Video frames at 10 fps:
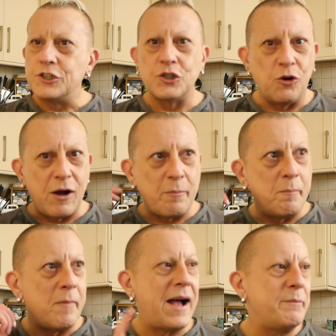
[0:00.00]
So uh,
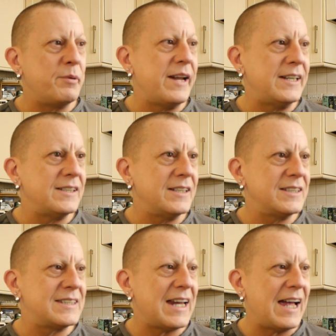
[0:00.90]
my brain
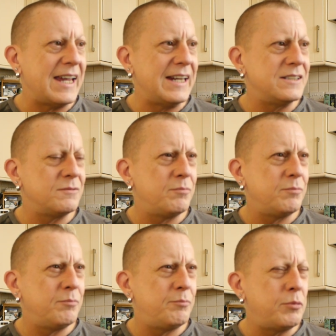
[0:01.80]
started,
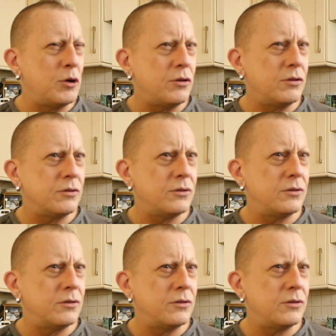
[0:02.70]
but